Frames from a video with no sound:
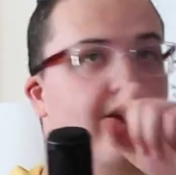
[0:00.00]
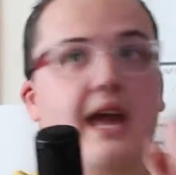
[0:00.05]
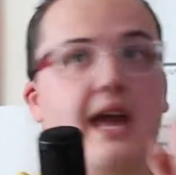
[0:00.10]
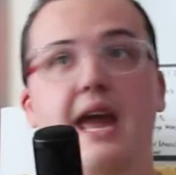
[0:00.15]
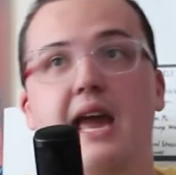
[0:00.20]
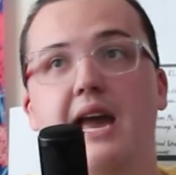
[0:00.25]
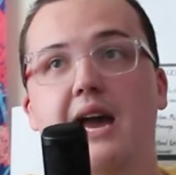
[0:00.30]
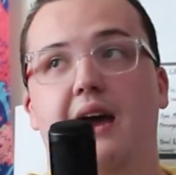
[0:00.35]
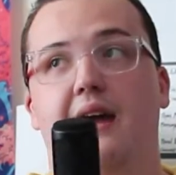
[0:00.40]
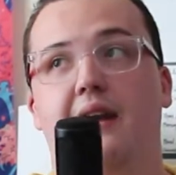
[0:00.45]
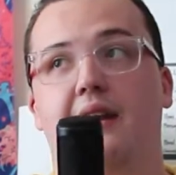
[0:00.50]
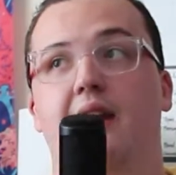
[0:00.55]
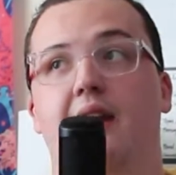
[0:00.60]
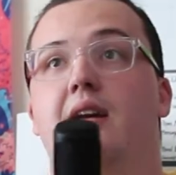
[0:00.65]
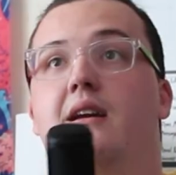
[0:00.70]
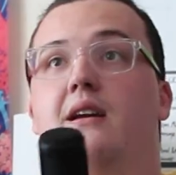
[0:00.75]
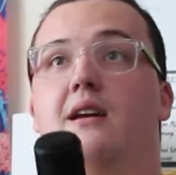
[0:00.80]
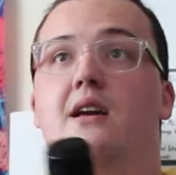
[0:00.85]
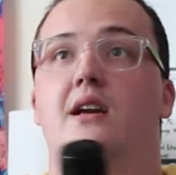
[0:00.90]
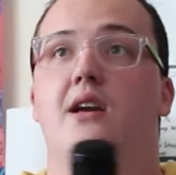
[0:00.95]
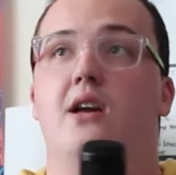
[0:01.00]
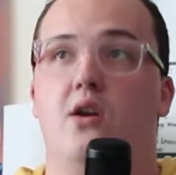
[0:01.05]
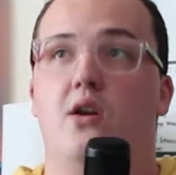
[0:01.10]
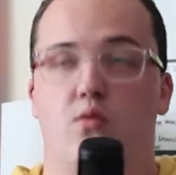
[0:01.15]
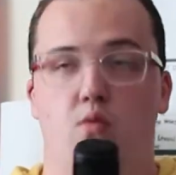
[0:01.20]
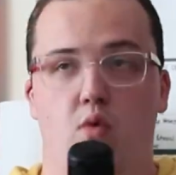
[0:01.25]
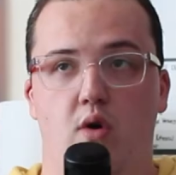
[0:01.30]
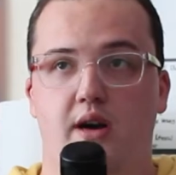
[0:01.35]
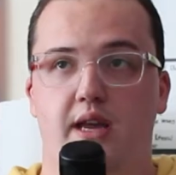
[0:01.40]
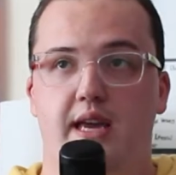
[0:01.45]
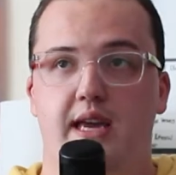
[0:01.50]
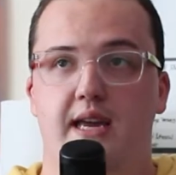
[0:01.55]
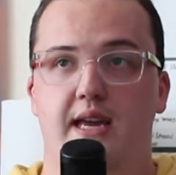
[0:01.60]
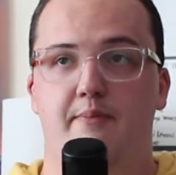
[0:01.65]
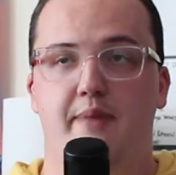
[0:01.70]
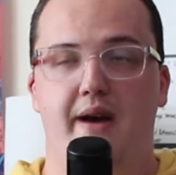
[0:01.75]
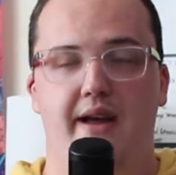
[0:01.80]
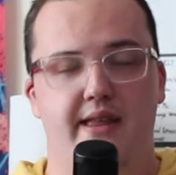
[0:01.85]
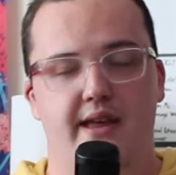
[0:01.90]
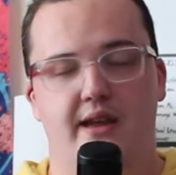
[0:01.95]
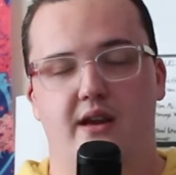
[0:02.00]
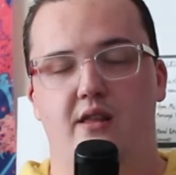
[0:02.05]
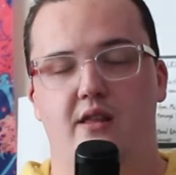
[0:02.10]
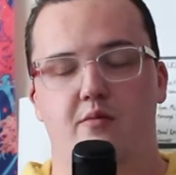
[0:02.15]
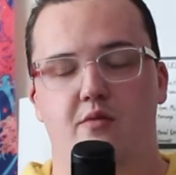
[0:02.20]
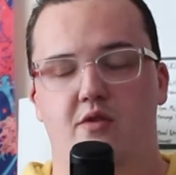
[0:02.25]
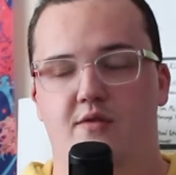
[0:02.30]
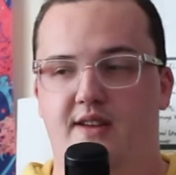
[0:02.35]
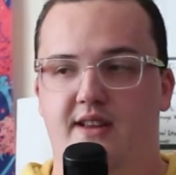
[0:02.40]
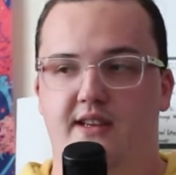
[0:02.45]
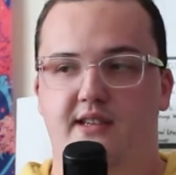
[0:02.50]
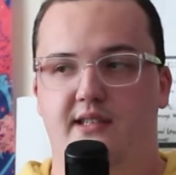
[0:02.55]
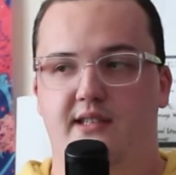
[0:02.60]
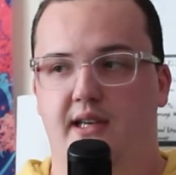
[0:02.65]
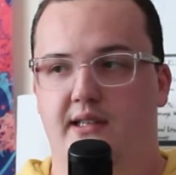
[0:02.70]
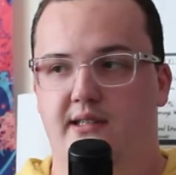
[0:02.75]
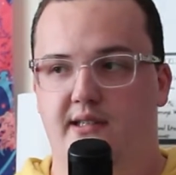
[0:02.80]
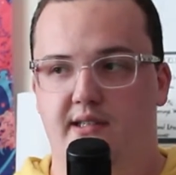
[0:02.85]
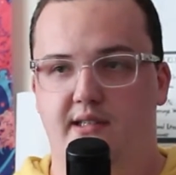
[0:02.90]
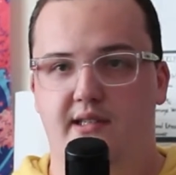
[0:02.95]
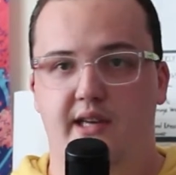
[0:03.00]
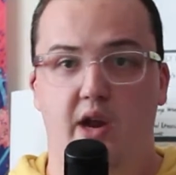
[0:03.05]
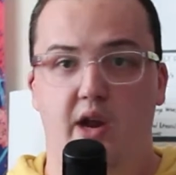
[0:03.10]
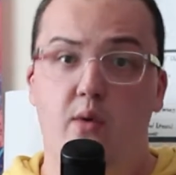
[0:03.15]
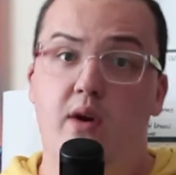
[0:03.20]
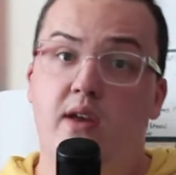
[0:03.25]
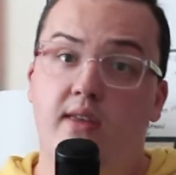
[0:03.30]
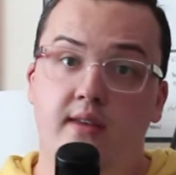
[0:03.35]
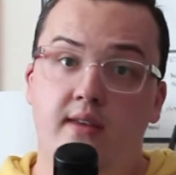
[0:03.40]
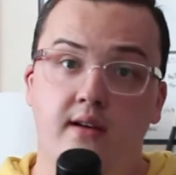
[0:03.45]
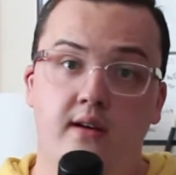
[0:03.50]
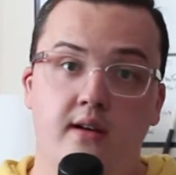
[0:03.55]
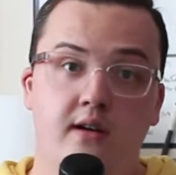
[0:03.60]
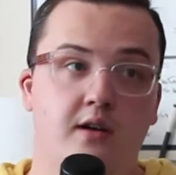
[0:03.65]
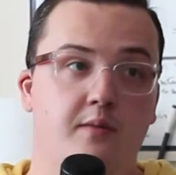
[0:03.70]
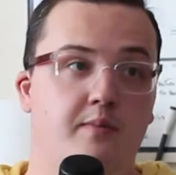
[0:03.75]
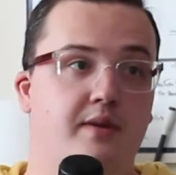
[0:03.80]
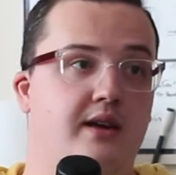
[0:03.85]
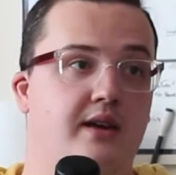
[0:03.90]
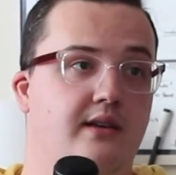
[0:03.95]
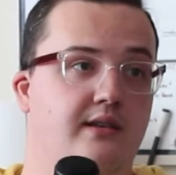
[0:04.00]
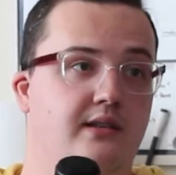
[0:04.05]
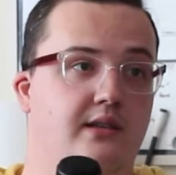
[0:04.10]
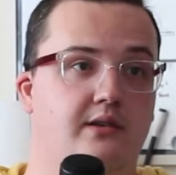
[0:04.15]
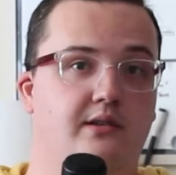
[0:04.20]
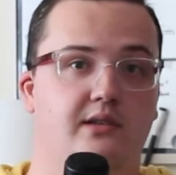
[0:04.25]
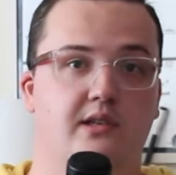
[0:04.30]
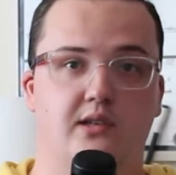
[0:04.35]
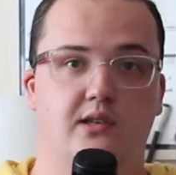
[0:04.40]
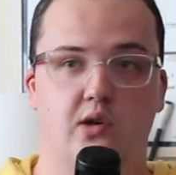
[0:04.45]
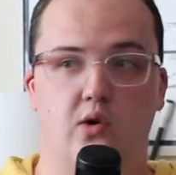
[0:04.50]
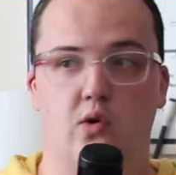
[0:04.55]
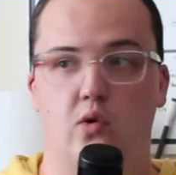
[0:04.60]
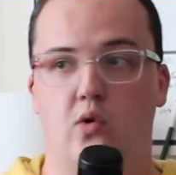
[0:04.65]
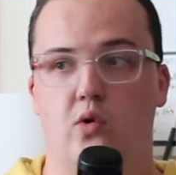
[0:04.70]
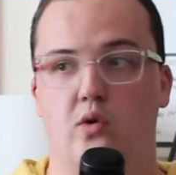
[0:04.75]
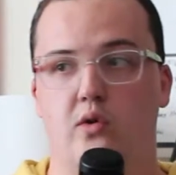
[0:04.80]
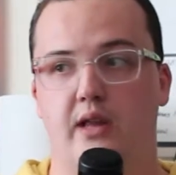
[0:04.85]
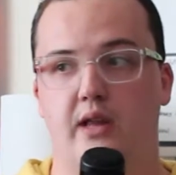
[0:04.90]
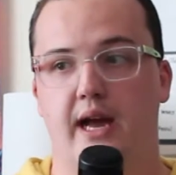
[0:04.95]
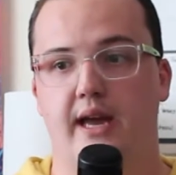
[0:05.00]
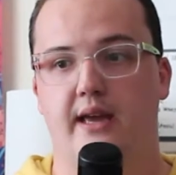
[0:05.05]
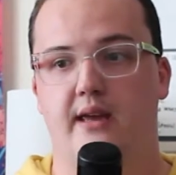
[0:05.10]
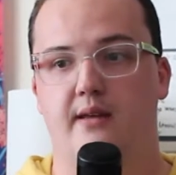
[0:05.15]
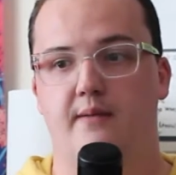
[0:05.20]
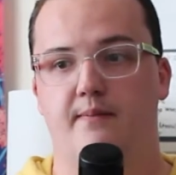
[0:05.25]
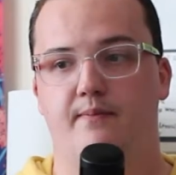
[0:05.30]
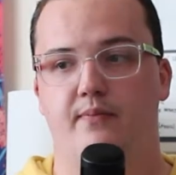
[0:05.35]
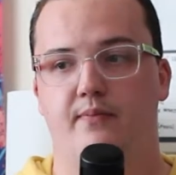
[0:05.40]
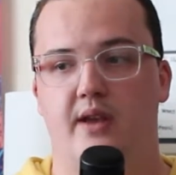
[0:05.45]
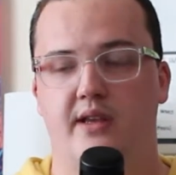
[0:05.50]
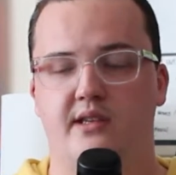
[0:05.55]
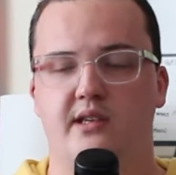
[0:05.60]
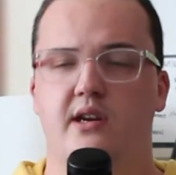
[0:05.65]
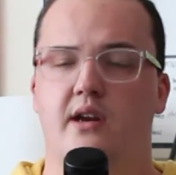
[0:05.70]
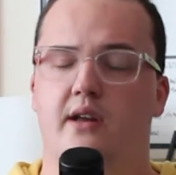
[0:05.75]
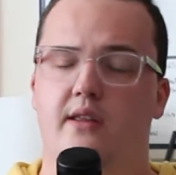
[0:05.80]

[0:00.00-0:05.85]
And Woody, by the end of the movie, decides to stay with her because there's this whole, it's